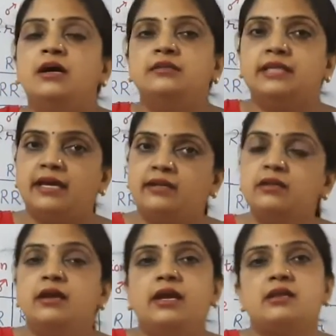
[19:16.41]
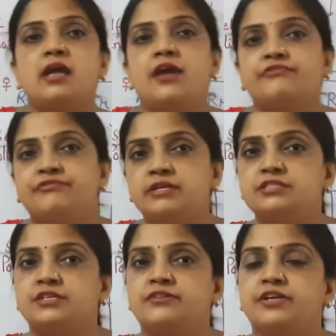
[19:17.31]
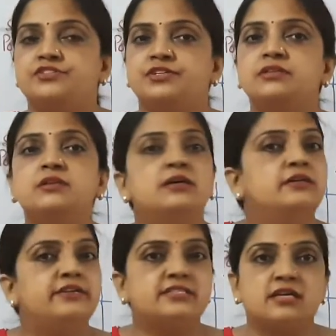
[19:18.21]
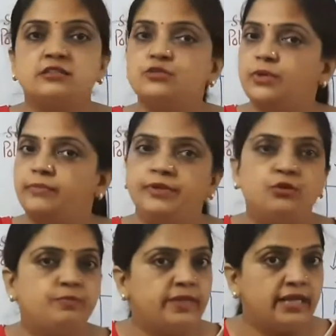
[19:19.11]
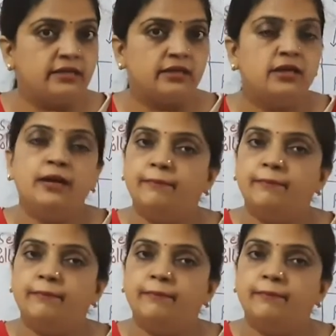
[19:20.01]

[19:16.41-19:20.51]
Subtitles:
then in F1 generation results will be obtained.